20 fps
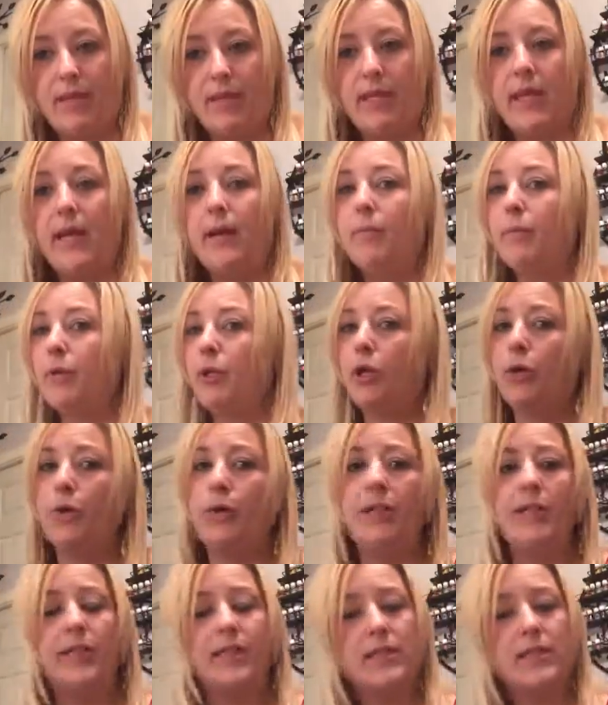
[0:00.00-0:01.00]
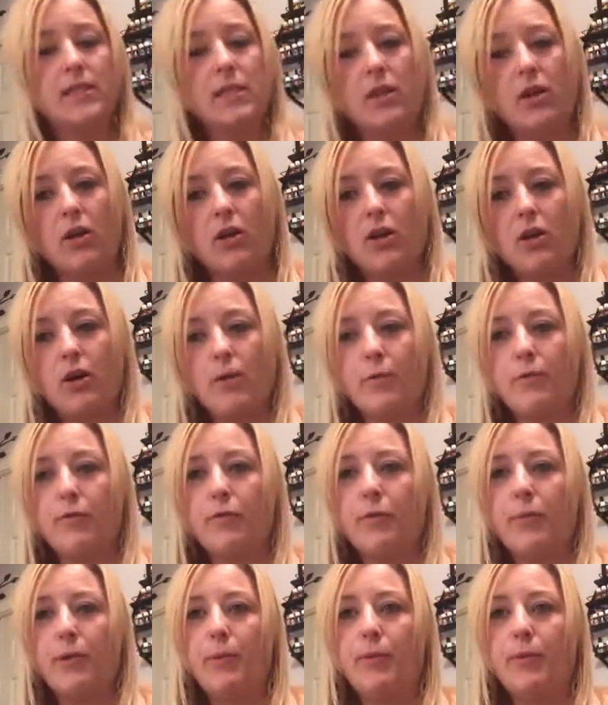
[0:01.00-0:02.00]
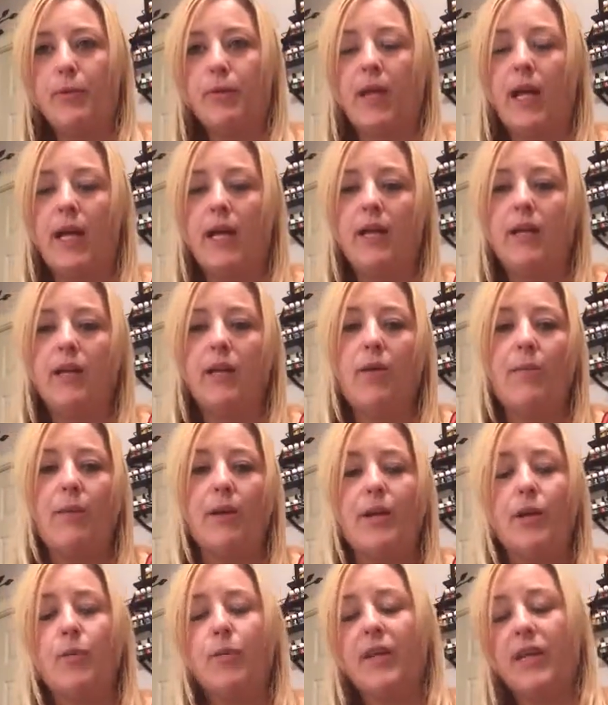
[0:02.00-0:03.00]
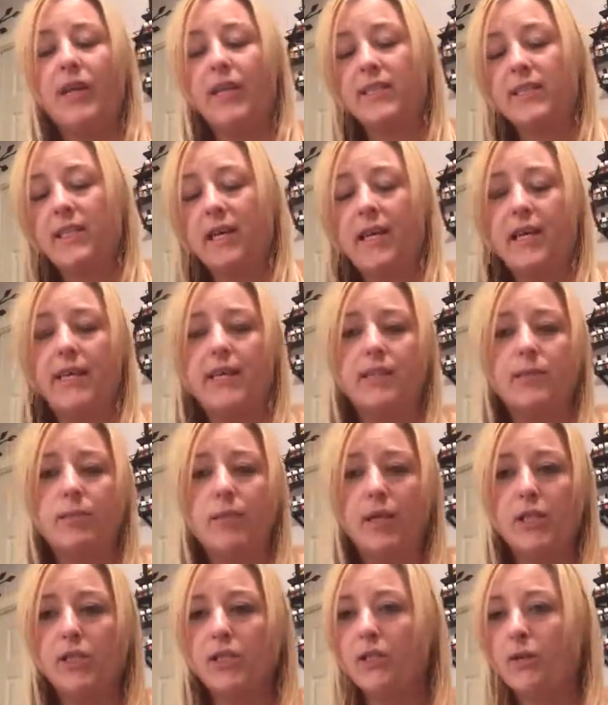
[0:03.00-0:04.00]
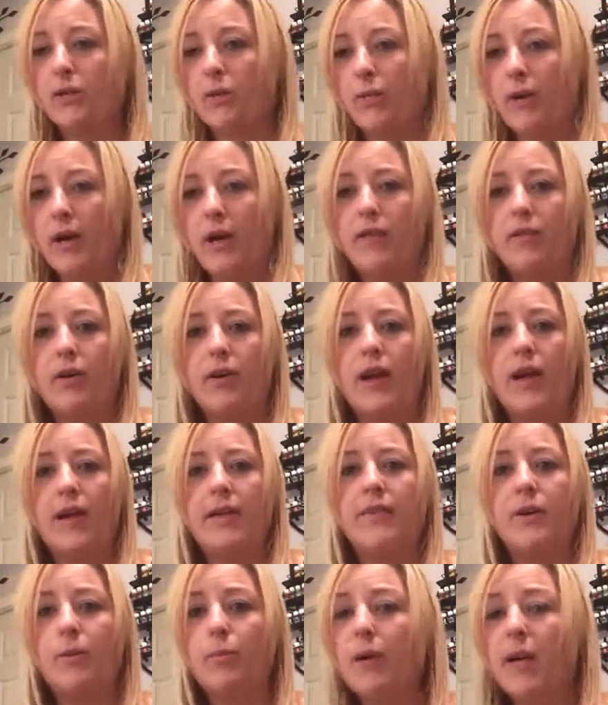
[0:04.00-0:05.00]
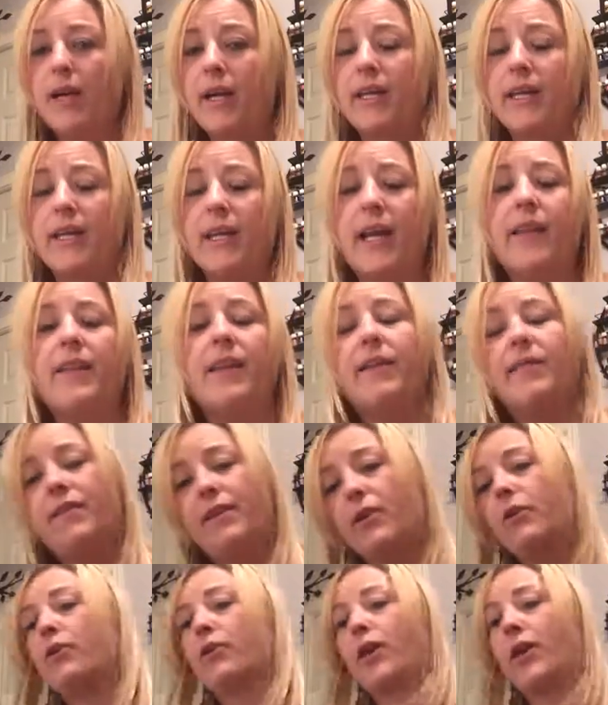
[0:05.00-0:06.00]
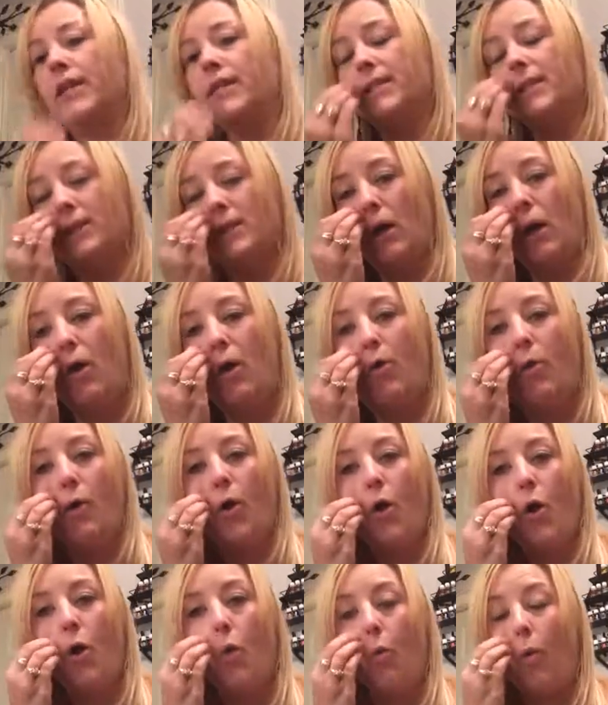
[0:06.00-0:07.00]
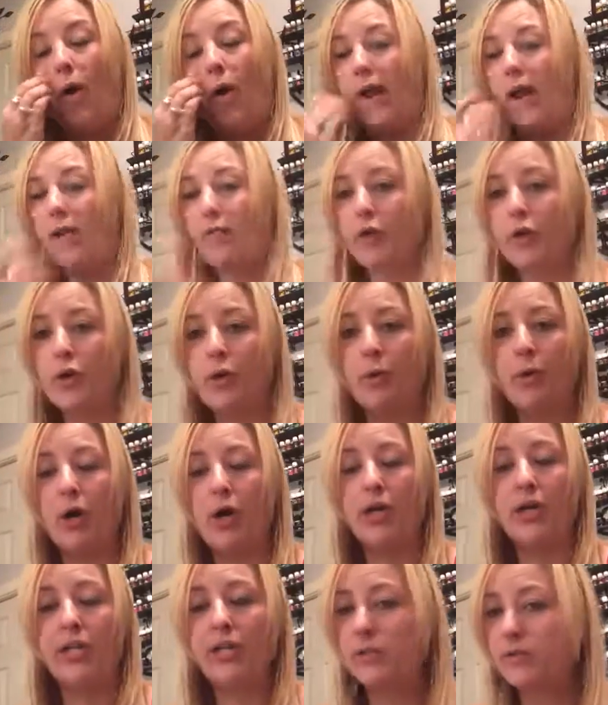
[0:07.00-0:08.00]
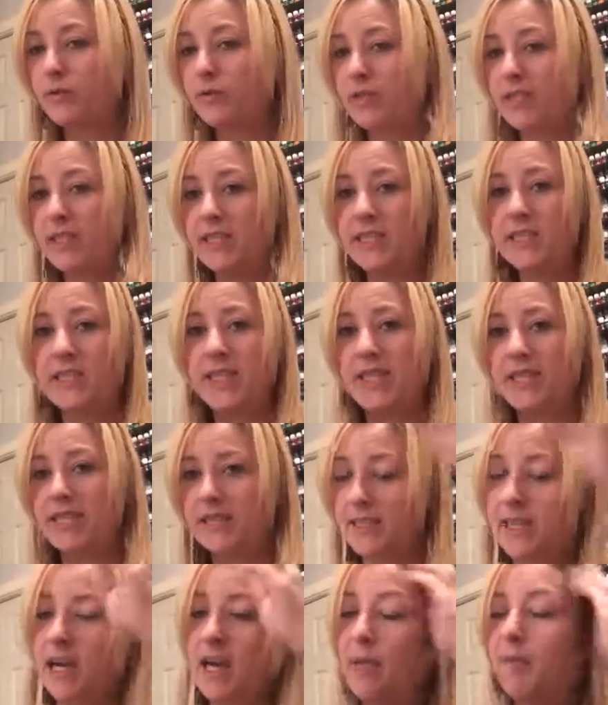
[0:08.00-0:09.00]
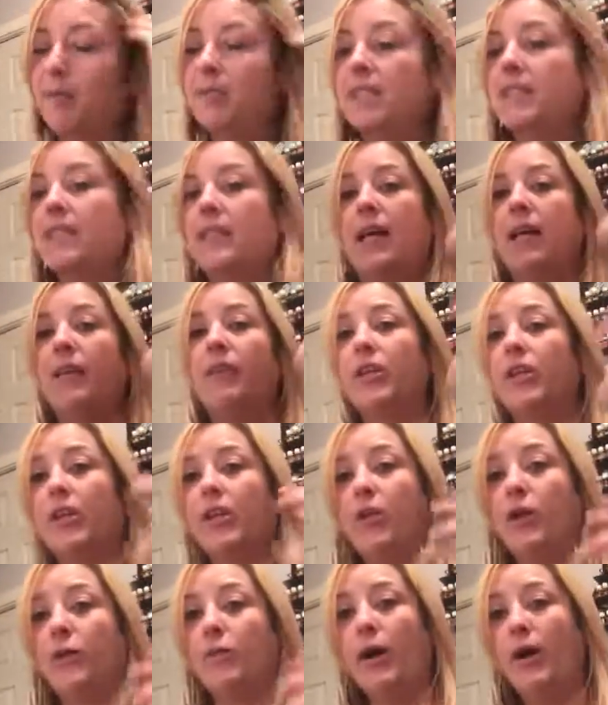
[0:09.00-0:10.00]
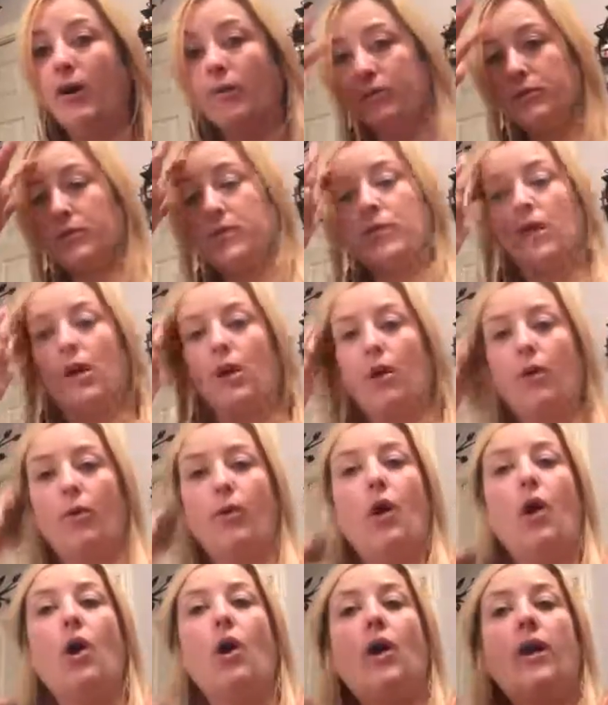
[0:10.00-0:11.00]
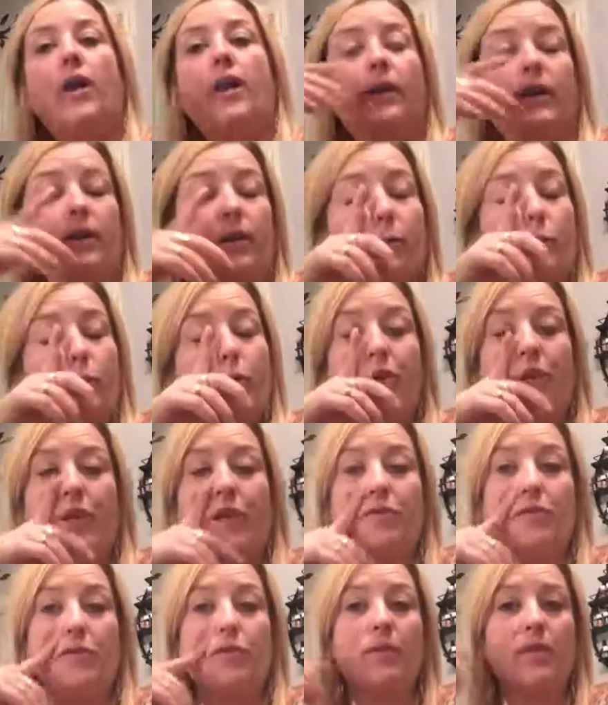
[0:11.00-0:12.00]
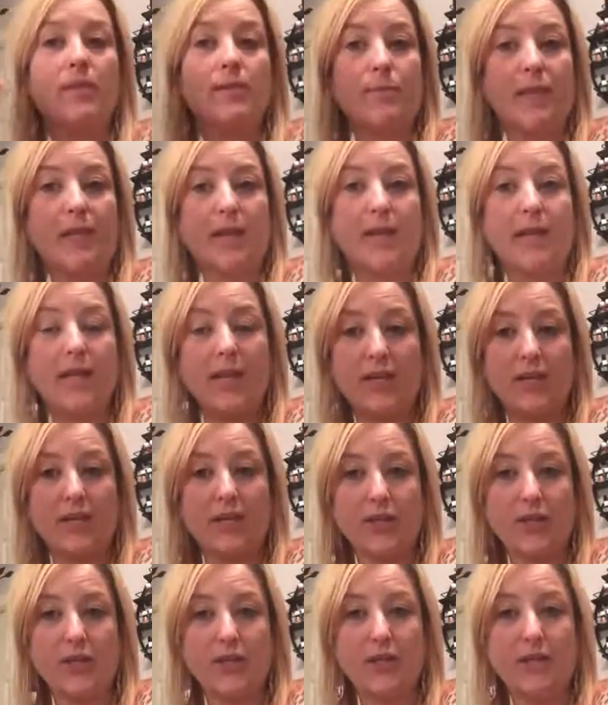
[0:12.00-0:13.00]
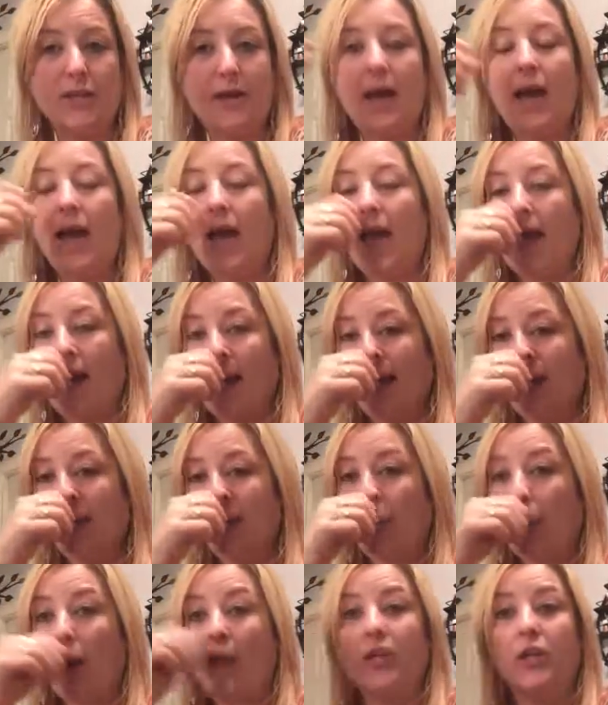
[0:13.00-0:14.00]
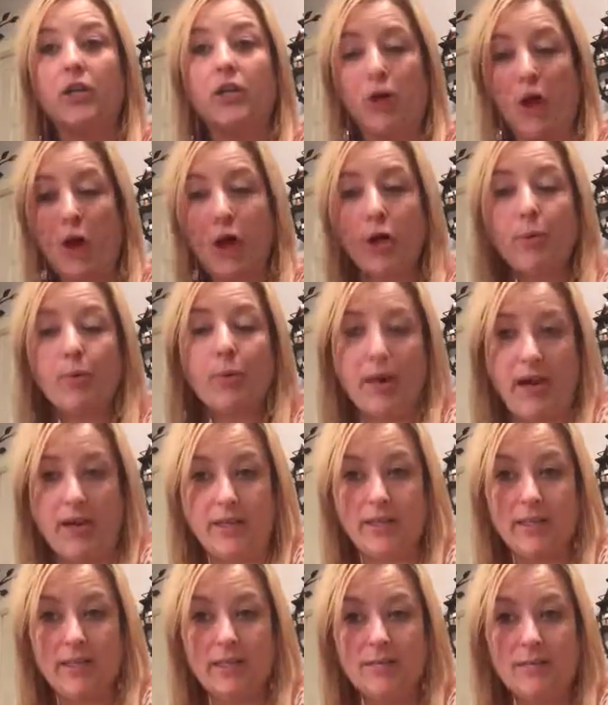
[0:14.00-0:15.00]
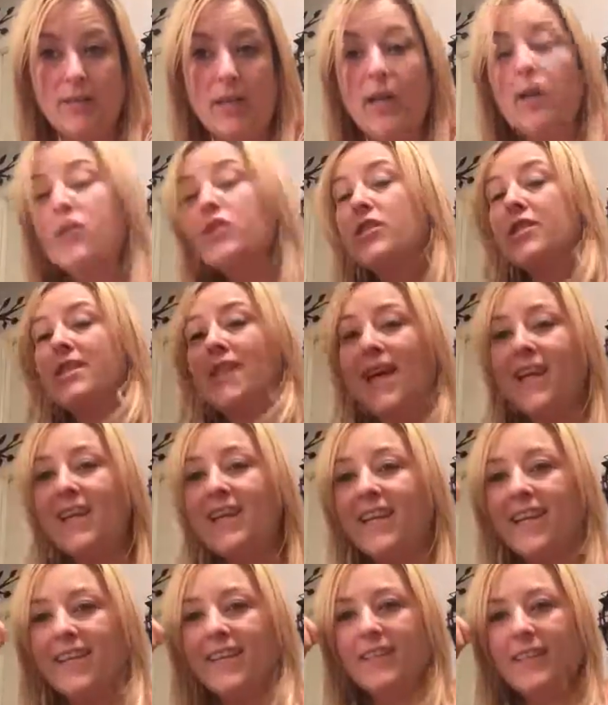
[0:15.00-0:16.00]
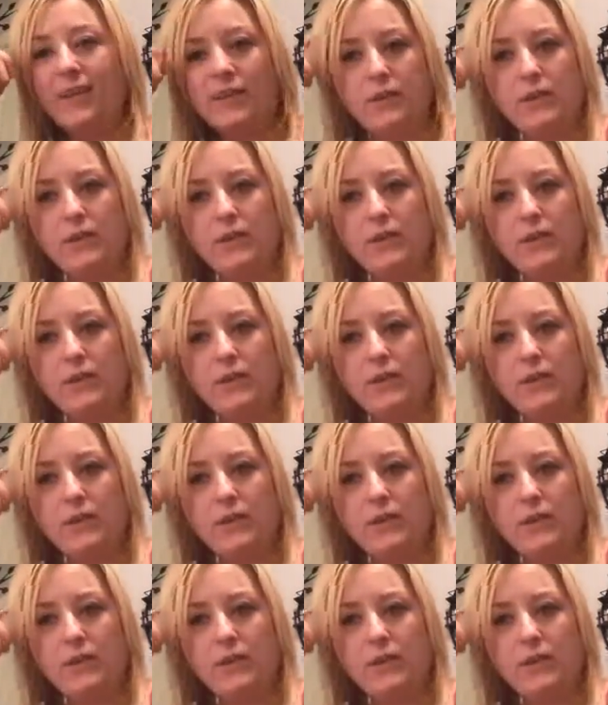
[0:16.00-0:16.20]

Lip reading: thing. Yep, you know what? It's not uncommon for people that come in here with anxiety and depression or whatever, and they're pregnant and they feel great. So whatever your body is releasing at the time, it's leveling you out. So here, we'll give you this medication, and when you're not pregnant, take it.